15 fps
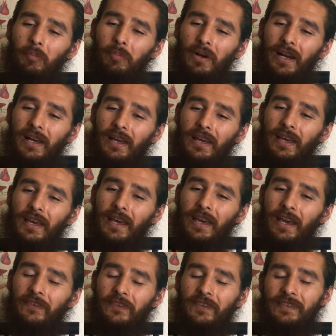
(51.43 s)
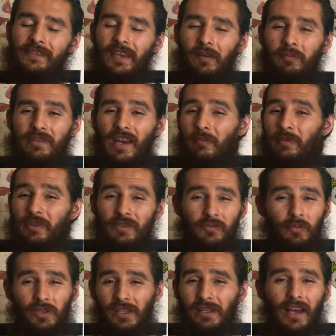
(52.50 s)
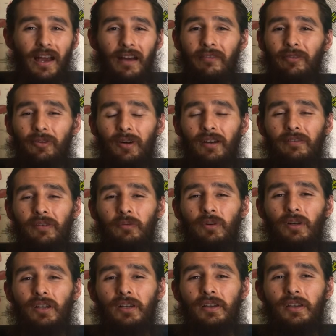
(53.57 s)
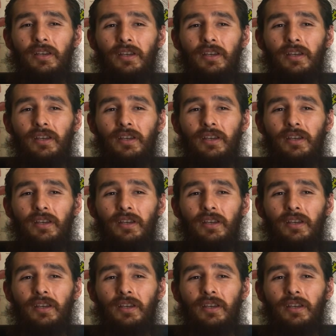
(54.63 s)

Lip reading: but at the same time it's really not for everyone.